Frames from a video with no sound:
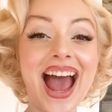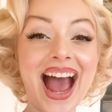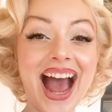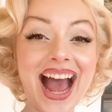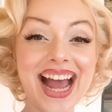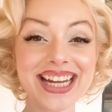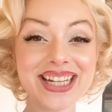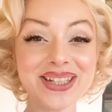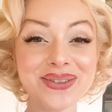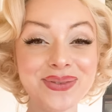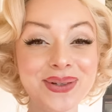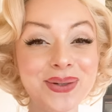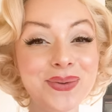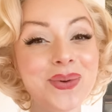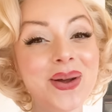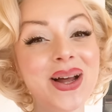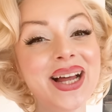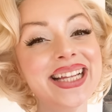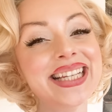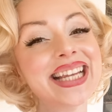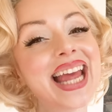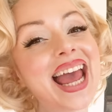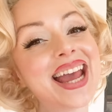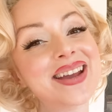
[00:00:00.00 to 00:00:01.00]
Hi
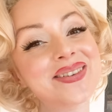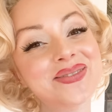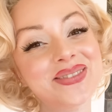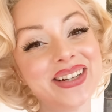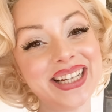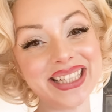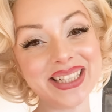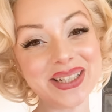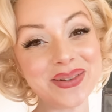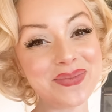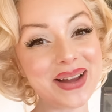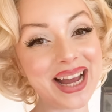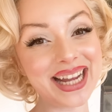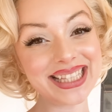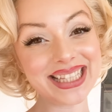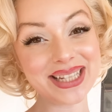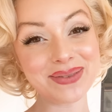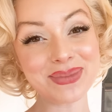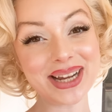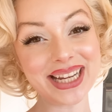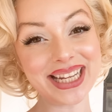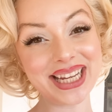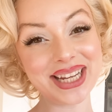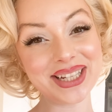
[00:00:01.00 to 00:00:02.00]
everyone and welcome back
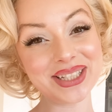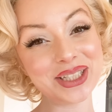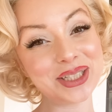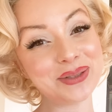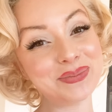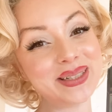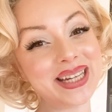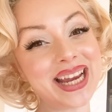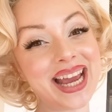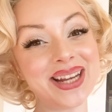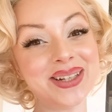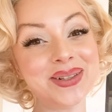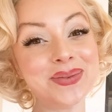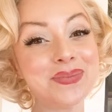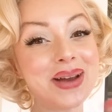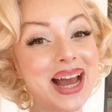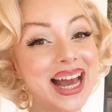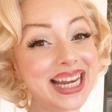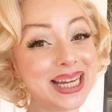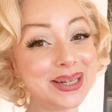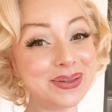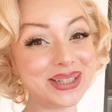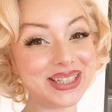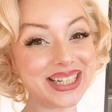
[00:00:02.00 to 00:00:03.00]
to my YouTube channel.
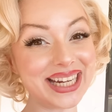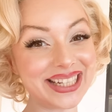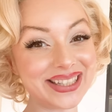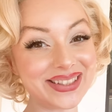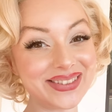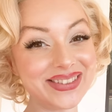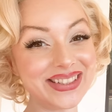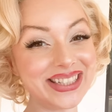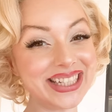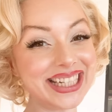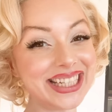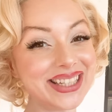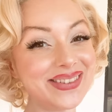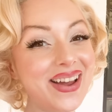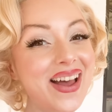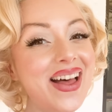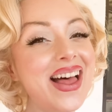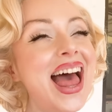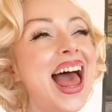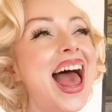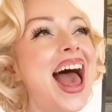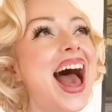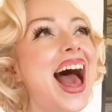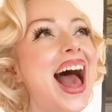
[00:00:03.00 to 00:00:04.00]
My name is Jasmine
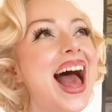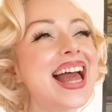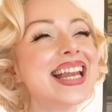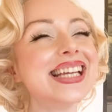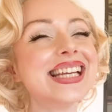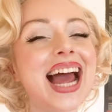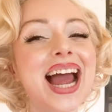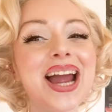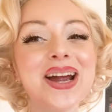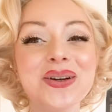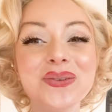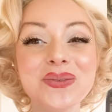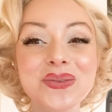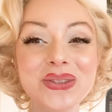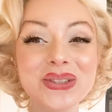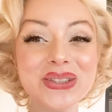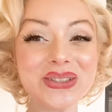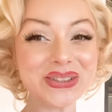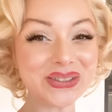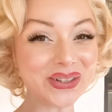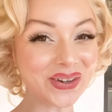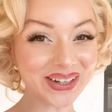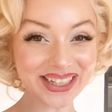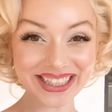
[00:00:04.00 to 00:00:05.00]
Chiswell and I am
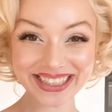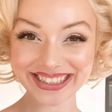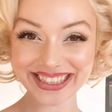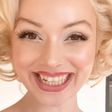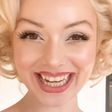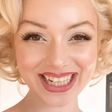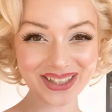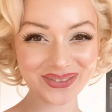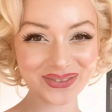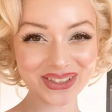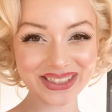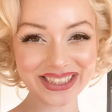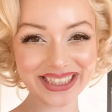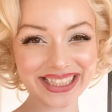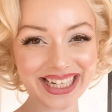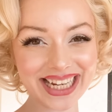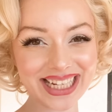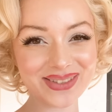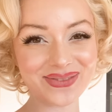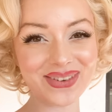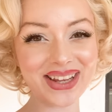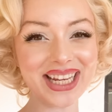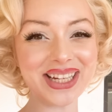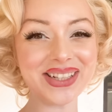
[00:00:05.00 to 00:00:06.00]
so excited for
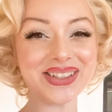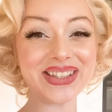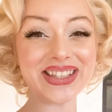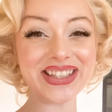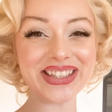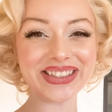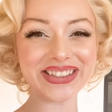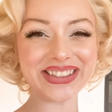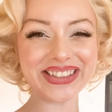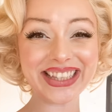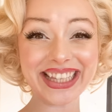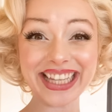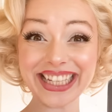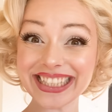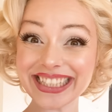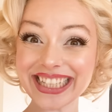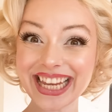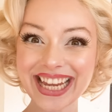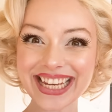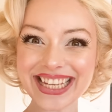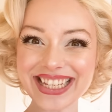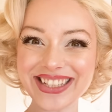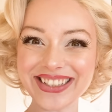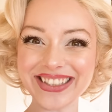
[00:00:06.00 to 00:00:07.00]
today's video, so let's
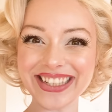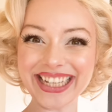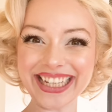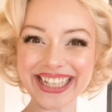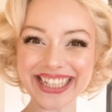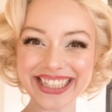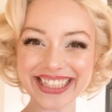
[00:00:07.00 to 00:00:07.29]
get to it.